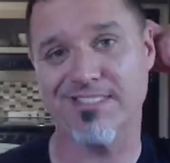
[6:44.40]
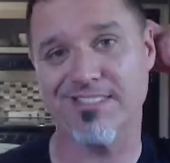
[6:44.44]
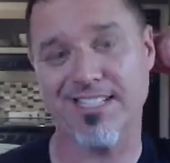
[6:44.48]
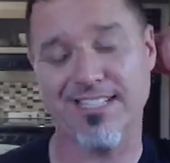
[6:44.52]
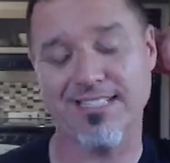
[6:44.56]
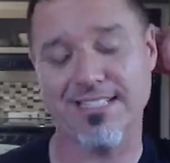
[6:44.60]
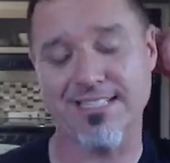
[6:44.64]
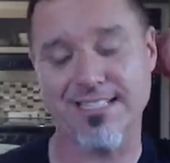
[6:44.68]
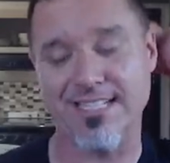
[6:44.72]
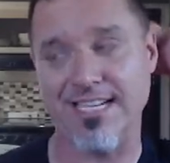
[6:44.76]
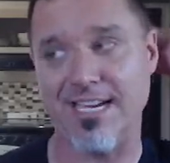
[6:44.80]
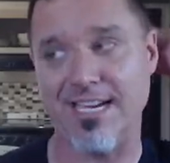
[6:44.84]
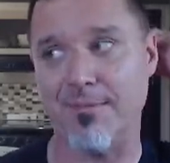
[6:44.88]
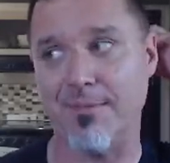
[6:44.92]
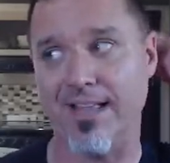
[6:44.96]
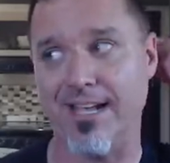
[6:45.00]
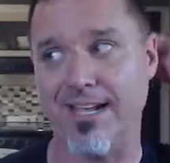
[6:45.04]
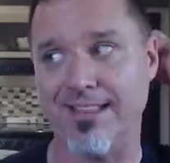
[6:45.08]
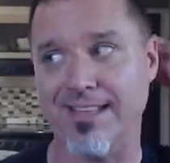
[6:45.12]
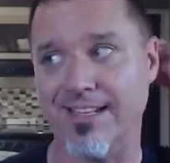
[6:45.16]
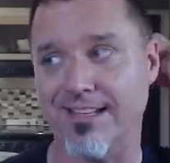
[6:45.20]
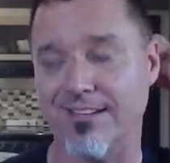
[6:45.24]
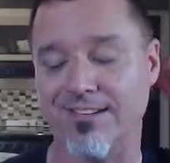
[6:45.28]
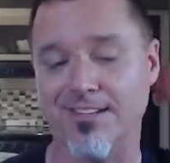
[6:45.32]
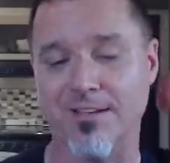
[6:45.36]
doesn't seem
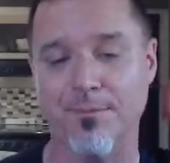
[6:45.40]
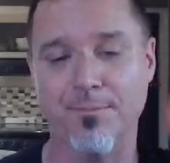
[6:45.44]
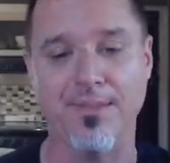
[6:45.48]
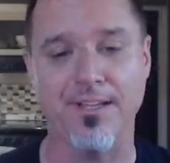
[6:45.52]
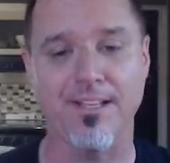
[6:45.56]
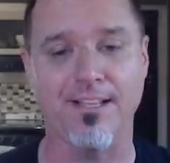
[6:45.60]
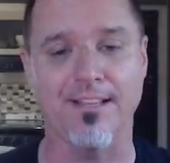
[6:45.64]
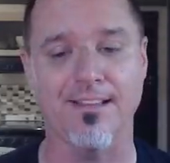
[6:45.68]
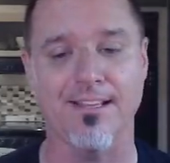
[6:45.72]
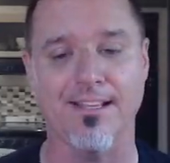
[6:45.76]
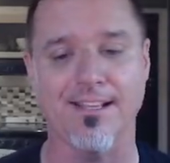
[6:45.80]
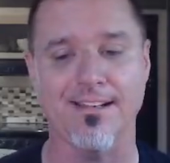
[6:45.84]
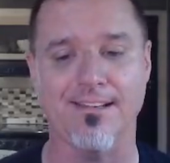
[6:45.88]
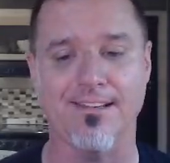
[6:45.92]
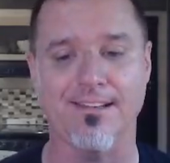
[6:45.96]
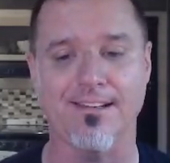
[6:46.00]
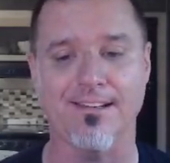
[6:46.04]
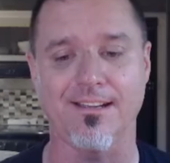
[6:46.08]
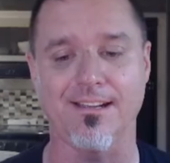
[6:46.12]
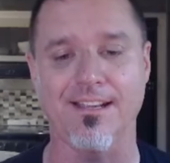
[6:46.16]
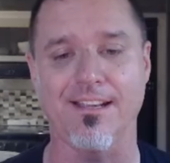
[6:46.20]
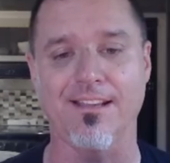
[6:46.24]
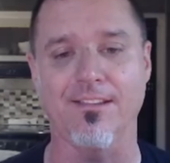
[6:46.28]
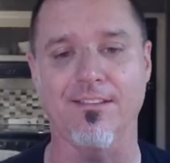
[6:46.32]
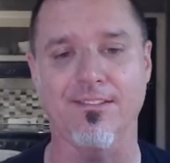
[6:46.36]
like that's something that
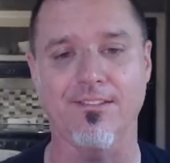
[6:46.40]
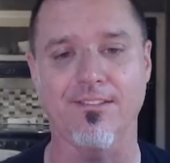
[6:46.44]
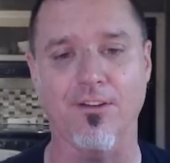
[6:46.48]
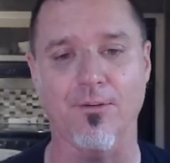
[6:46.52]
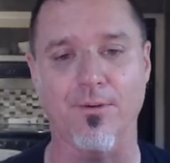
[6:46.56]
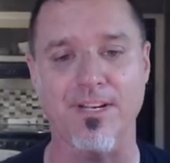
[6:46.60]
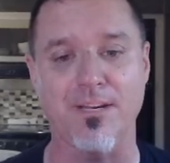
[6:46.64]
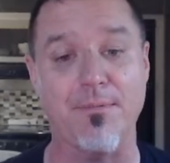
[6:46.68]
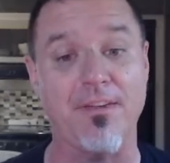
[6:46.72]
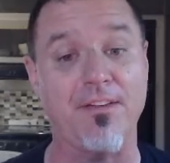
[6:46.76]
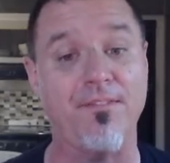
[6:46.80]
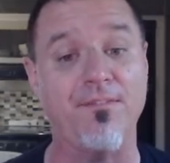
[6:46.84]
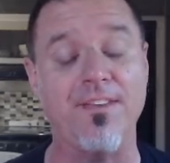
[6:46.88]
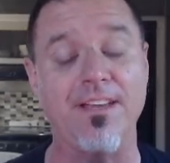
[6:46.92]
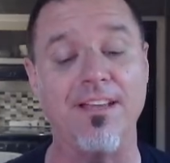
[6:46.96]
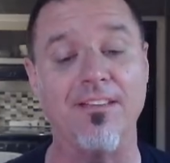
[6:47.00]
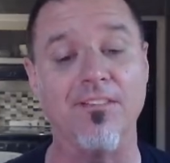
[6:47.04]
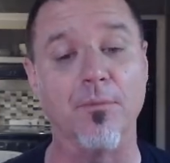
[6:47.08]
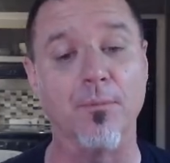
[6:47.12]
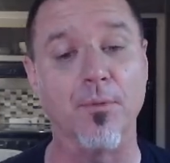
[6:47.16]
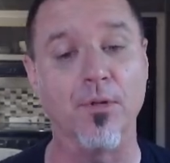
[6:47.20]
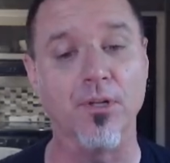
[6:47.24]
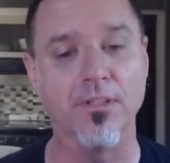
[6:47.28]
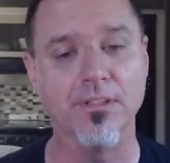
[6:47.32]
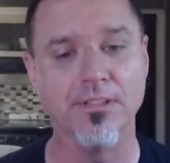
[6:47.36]
is going to be
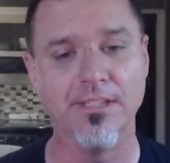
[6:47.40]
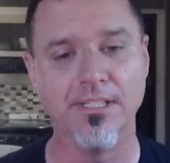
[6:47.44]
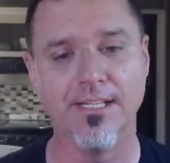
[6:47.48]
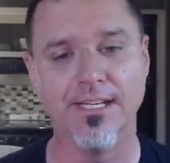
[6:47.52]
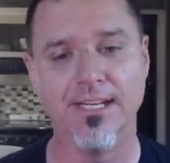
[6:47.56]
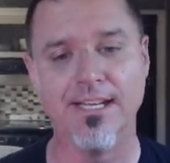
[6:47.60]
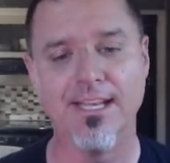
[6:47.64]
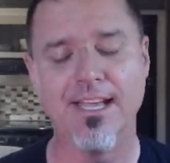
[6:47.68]
feasible.